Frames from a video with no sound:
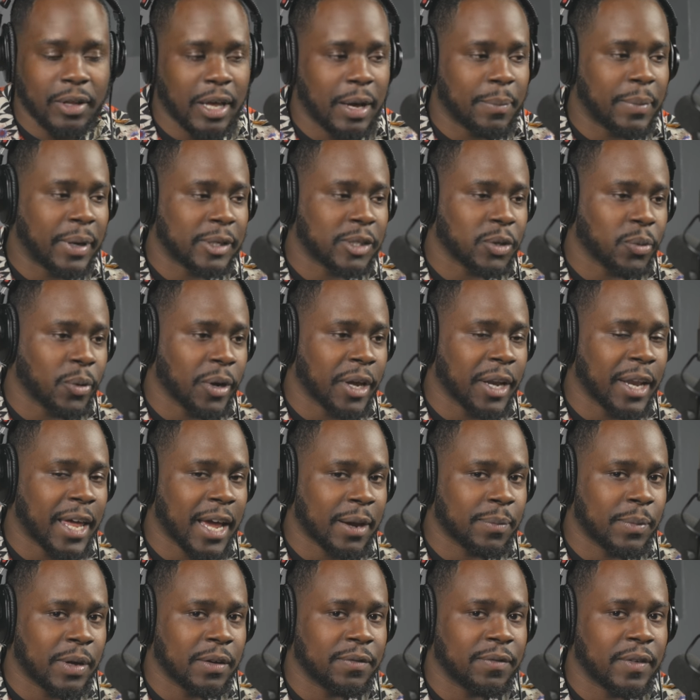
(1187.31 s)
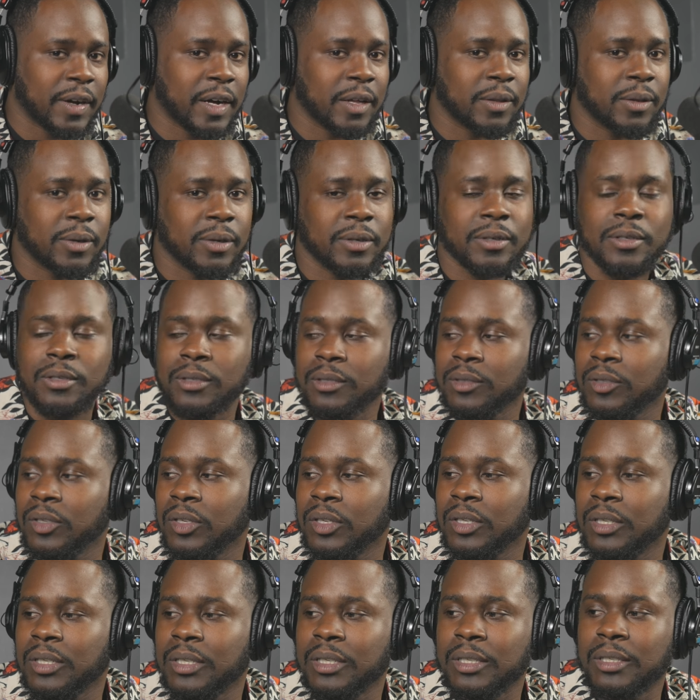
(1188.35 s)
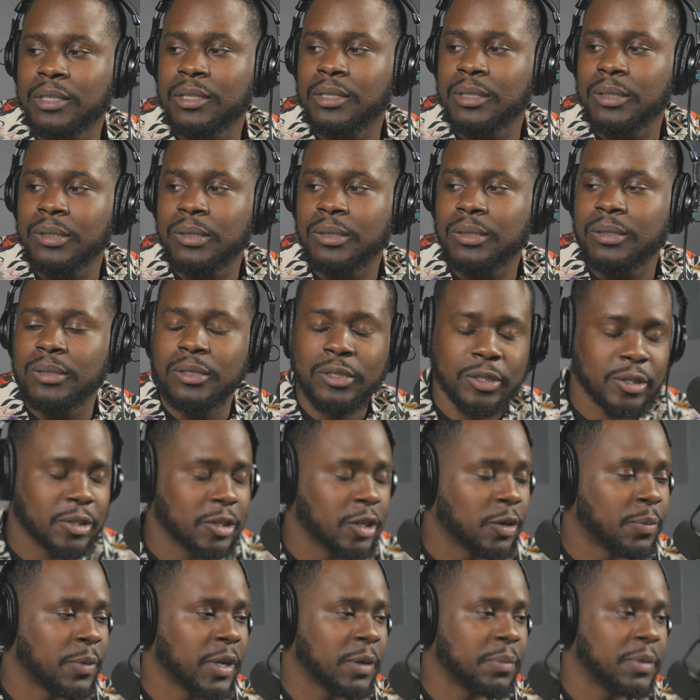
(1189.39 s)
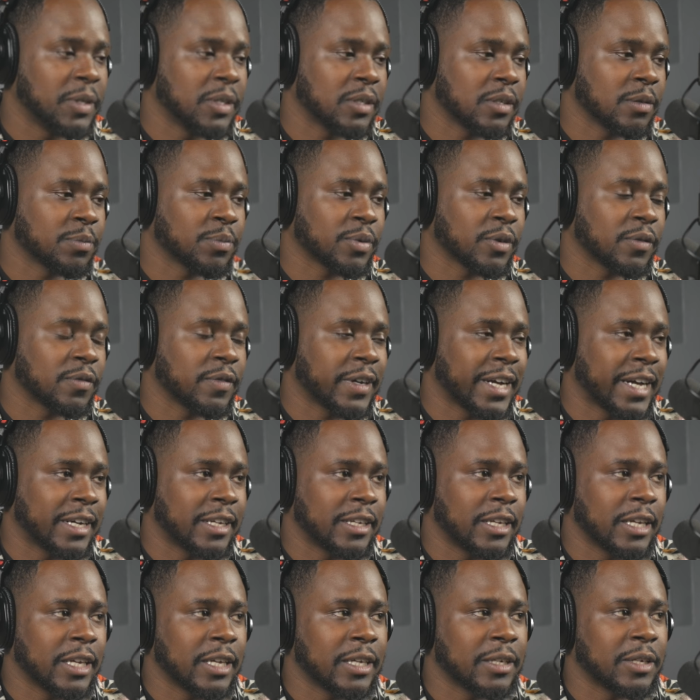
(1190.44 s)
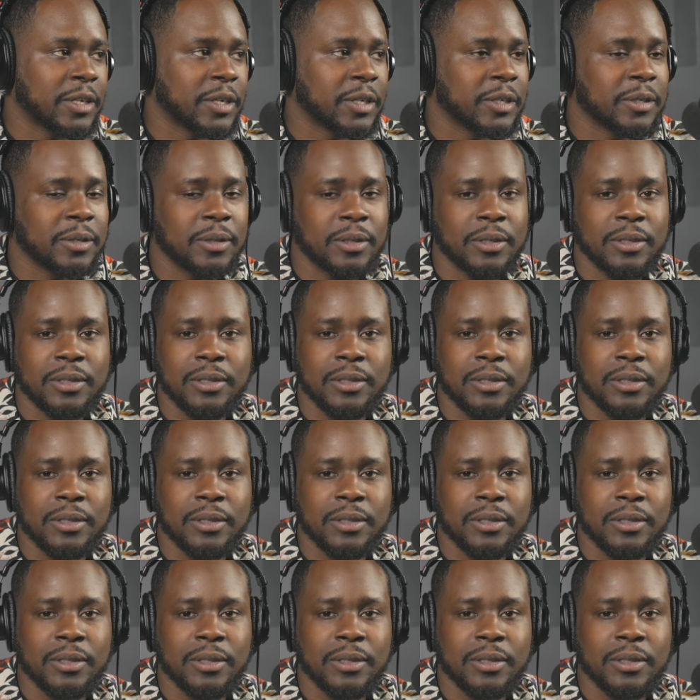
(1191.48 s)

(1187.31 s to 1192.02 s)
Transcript: I'm about to reenact my father. There may be some profanity in here